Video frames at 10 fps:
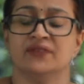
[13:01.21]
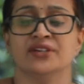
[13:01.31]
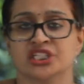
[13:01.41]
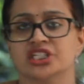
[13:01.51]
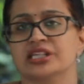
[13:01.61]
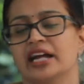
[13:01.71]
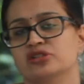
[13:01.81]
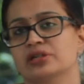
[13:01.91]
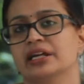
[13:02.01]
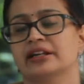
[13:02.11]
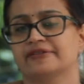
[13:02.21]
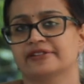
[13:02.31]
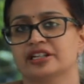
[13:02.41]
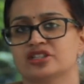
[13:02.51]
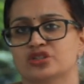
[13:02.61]
which is actually a
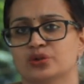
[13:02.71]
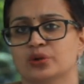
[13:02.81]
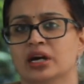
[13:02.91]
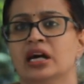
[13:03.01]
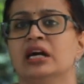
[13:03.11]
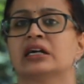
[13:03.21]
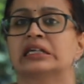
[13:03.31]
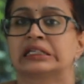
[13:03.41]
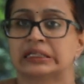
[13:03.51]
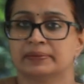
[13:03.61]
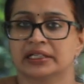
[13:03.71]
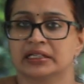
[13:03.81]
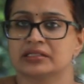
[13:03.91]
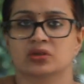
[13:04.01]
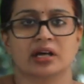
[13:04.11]
reference to
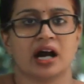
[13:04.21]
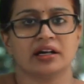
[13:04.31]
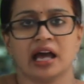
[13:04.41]
criminals. You can't